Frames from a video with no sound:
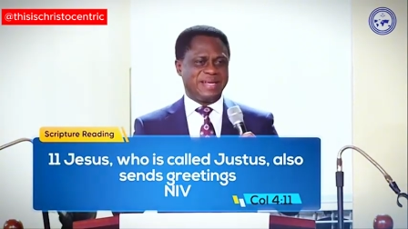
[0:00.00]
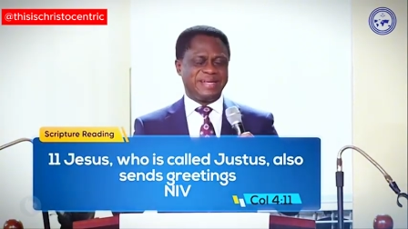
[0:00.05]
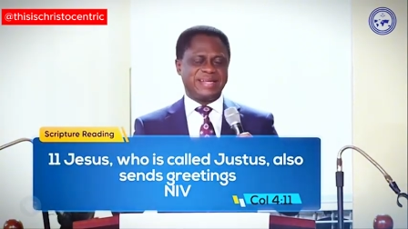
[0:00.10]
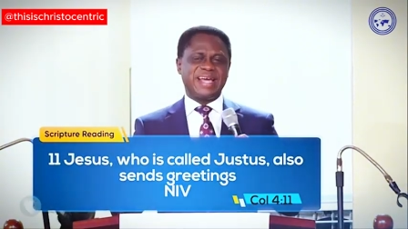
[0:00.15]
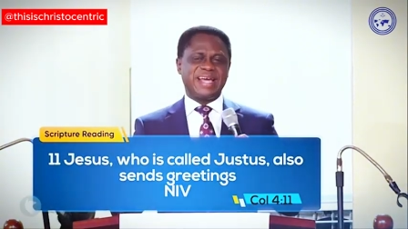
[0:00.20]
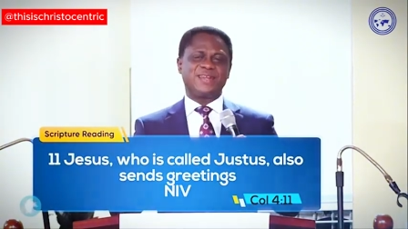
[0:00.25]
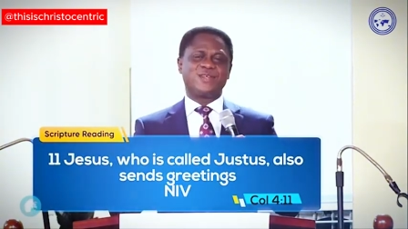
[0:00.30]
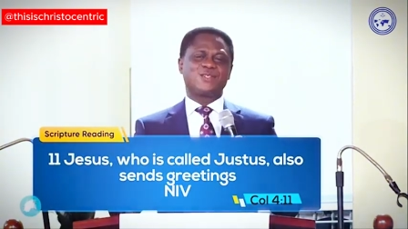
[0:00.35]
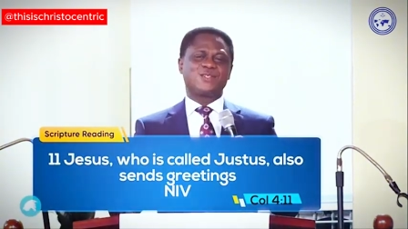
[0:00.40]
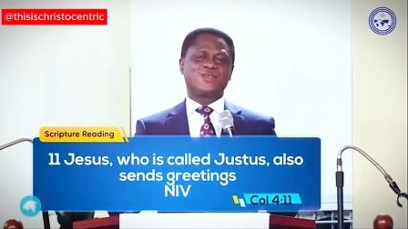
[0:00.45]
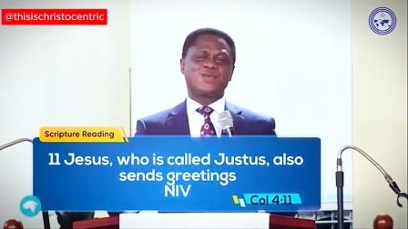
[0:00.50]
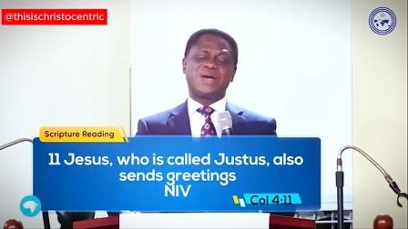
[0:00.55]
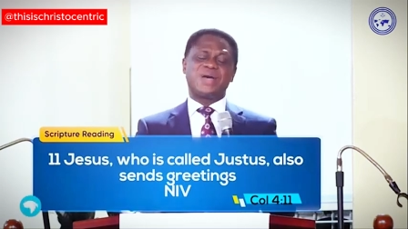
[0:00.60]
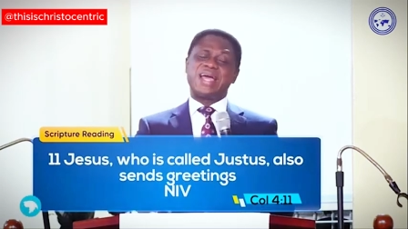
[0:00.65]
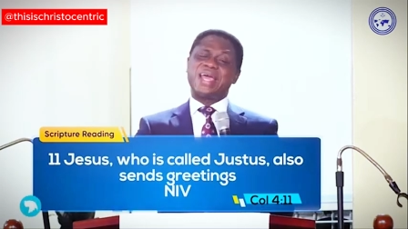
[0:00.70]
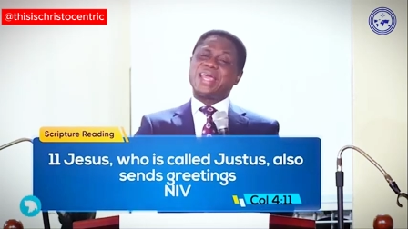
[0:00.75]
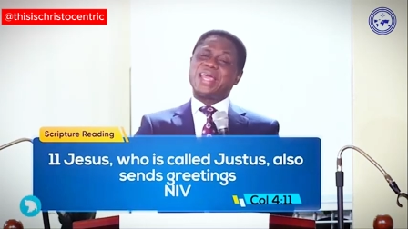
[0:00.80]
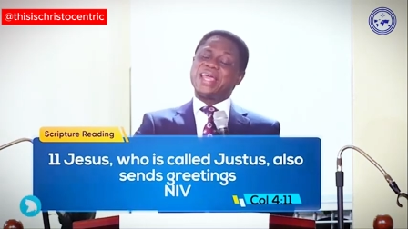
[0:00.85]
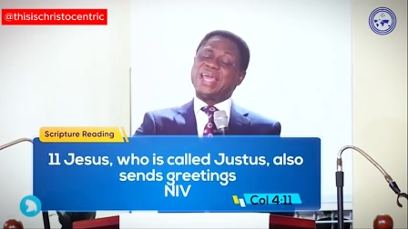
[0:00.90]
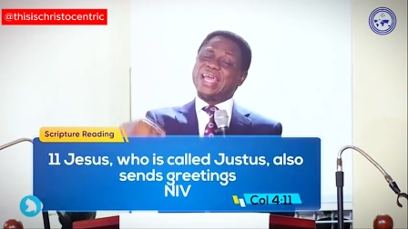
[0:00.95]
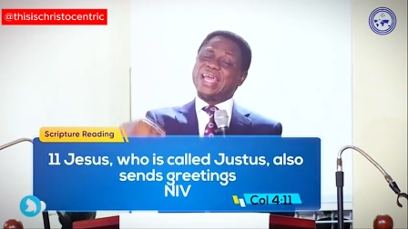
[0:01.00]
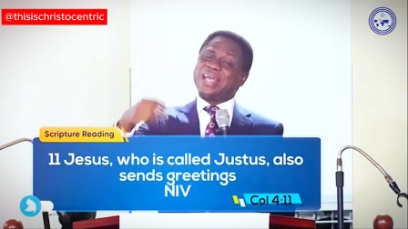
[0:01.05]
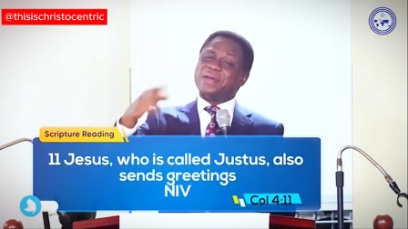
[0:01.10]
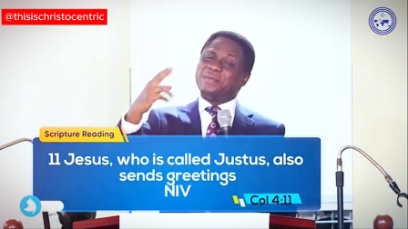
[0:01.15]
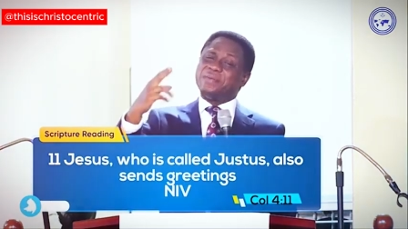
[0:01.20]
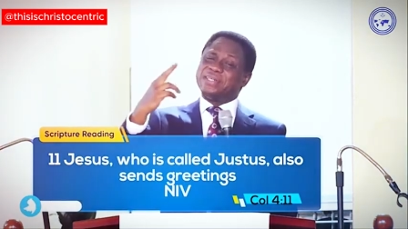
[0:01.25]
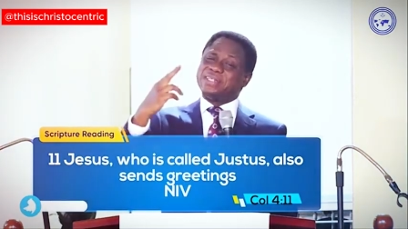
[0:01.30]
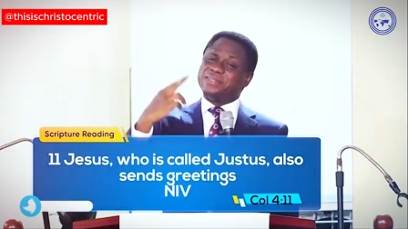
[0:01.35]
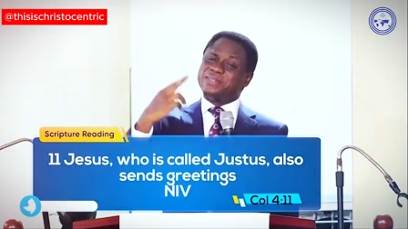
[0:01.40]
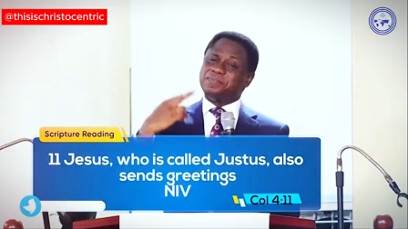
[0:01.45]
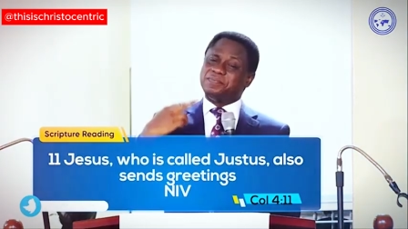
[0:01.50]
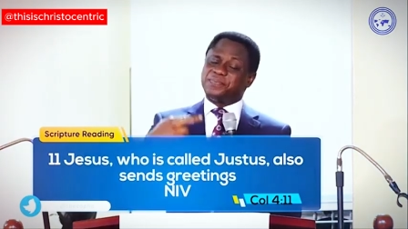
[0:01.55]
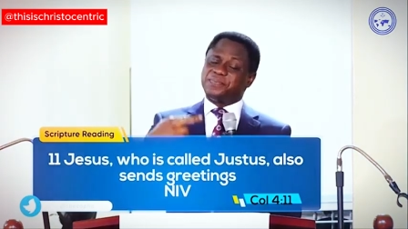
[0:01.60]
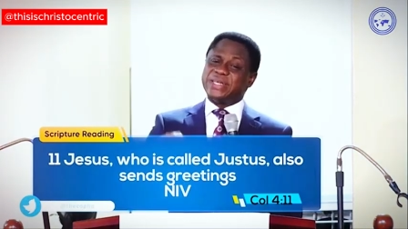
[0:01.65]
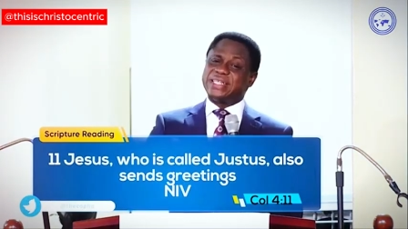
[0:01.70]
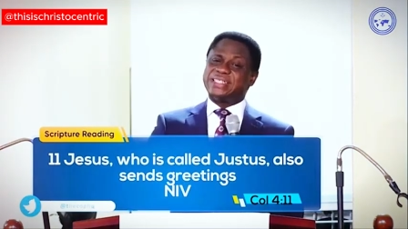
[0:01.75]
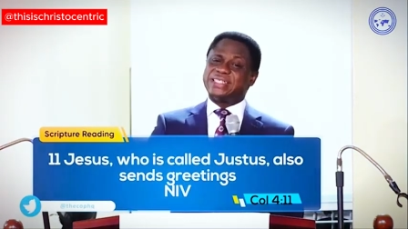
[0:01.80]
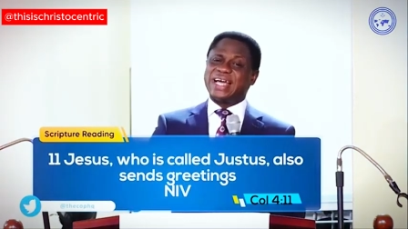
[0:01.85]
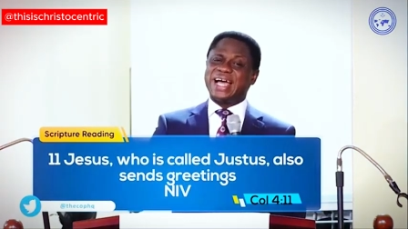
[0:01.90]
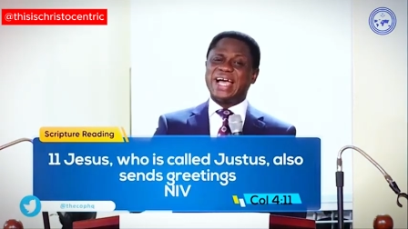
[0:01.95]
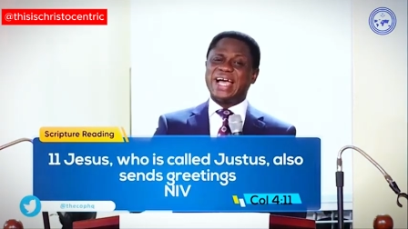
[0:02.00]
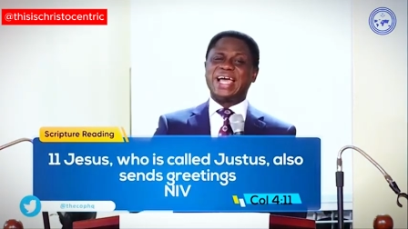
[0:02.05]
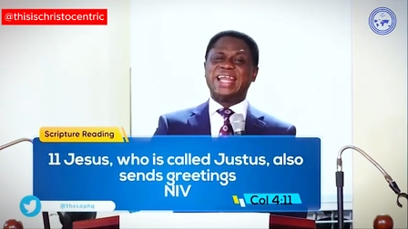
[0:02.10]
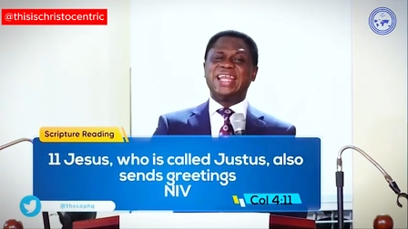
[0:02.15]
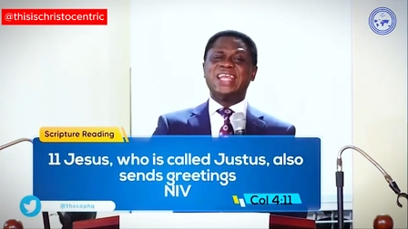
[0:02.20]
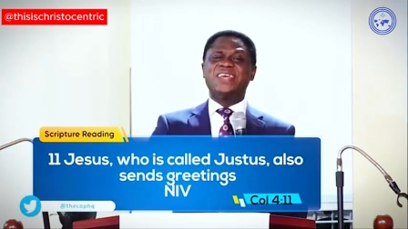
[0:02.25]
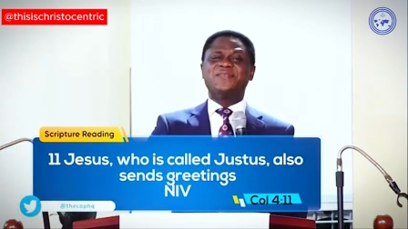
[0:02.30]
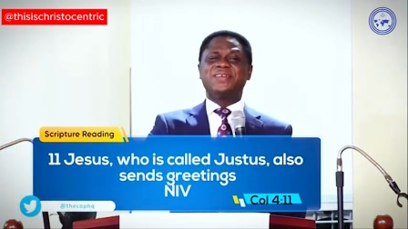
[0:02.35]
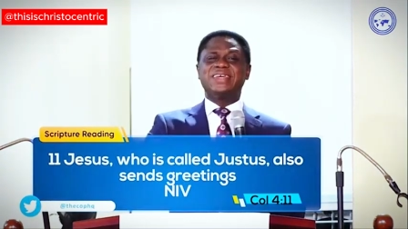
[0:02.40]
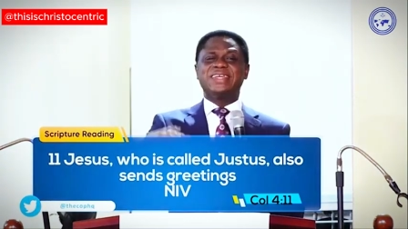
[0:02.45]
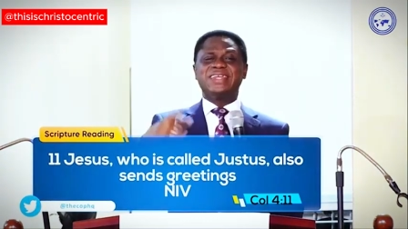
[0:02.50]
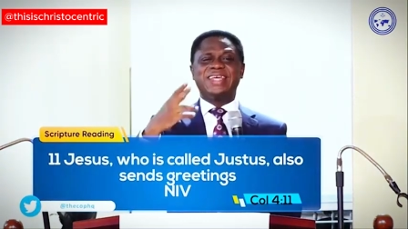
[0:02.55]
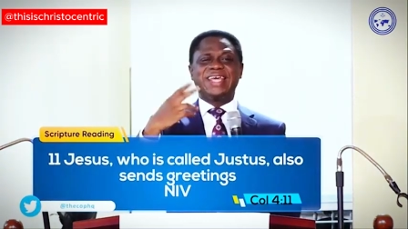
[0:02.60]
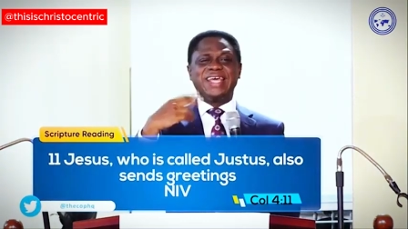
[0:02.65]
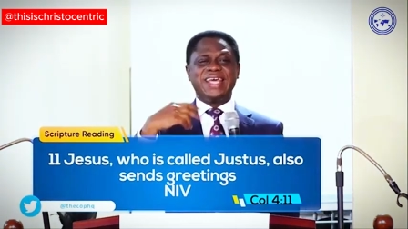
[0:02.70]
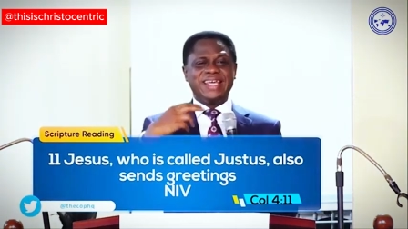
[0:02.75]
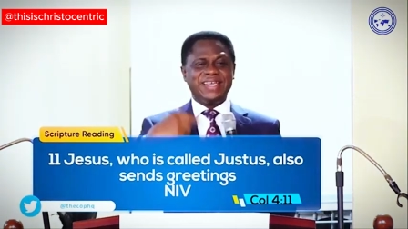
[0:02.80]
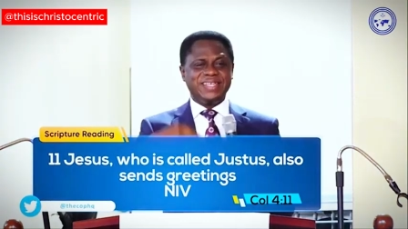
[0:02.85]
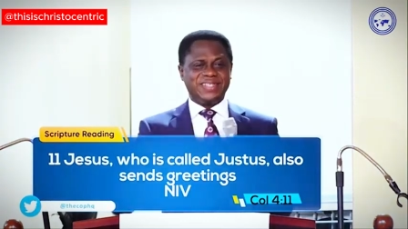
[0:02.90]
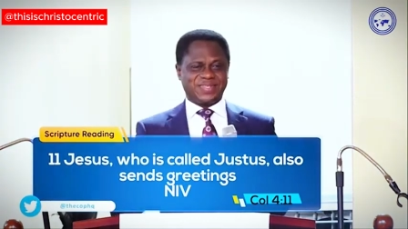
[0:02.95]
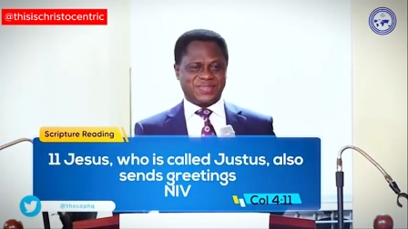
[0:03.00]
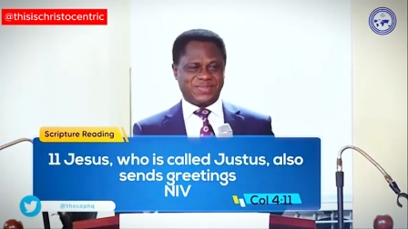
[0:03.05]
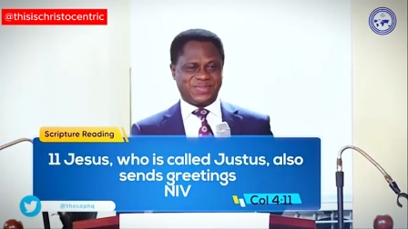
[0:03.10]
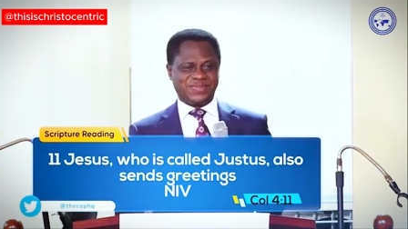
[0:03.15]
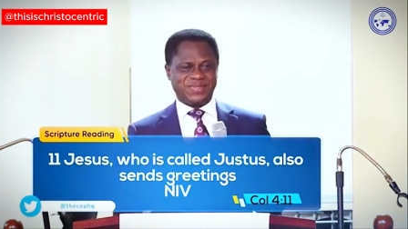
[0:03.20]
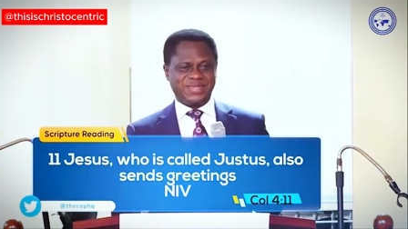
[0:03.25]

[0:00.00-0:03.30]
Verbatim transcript: That is why Peter and even the angel